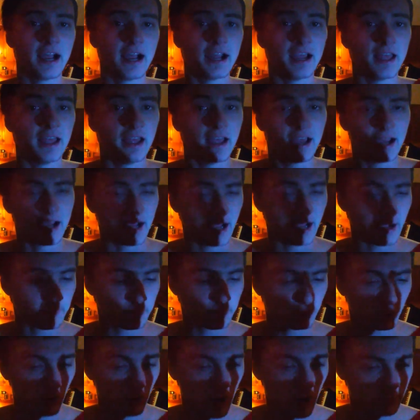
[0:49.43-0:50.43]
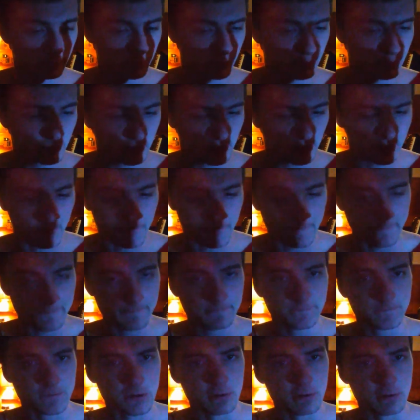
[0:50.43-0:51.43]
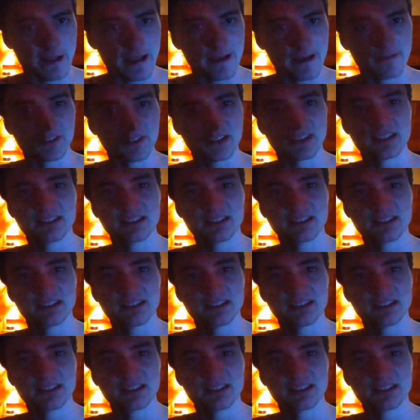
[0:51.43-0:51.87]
I probably don't have